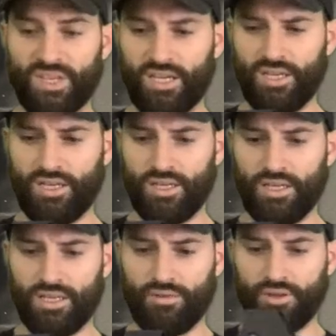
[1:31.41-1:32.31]

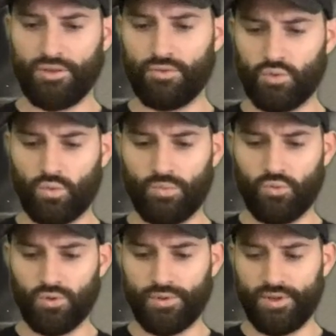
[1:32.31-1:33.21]
I thought there was one
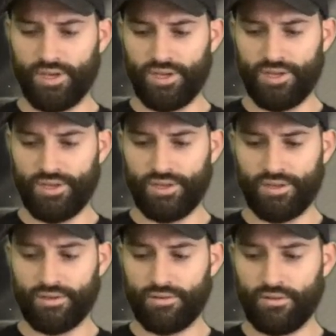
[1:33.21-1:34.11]
more
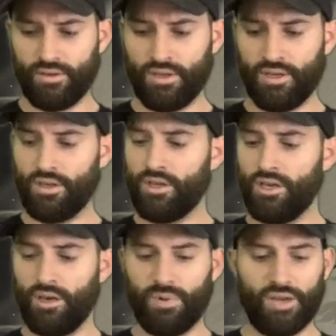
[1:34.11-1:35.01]
thing
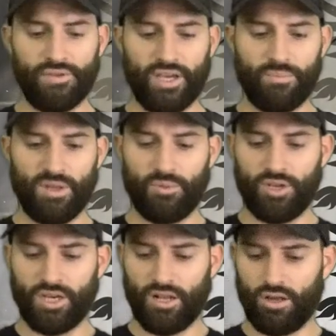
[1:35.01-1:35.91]
about that, maybe
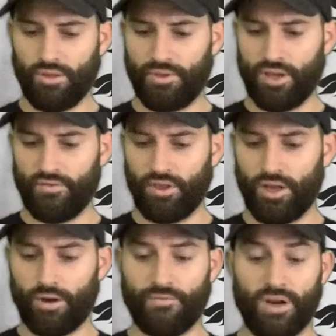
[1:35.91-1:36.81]
not. I'll think of it
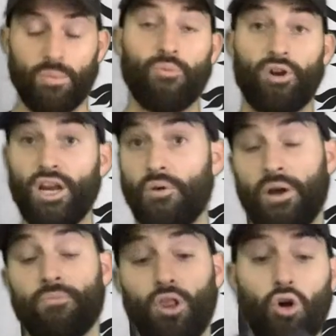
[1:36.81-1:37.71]
later if I remember.
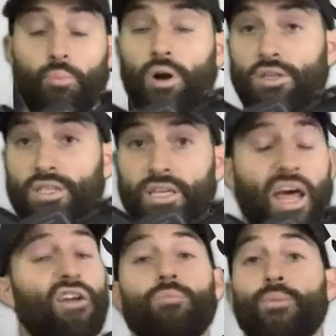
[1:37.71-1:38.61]
Anyway, the lower parts kit,
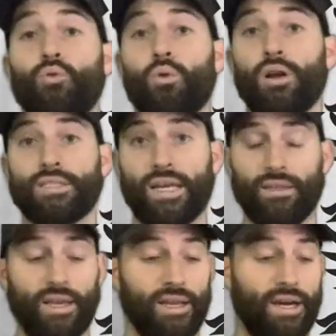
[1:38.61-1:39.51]
I don't remember where
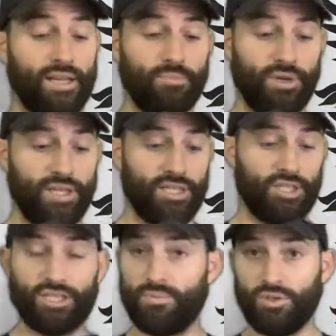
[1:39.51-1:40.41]
exactly I got it, but it's
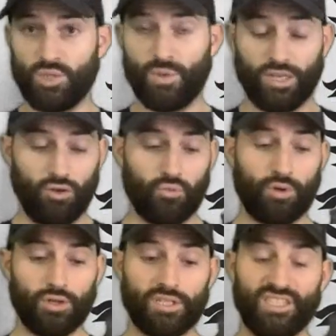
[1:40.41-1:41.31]
just the mil-spec lower
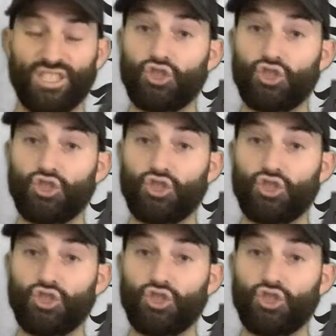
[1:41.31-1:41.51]
parts kit.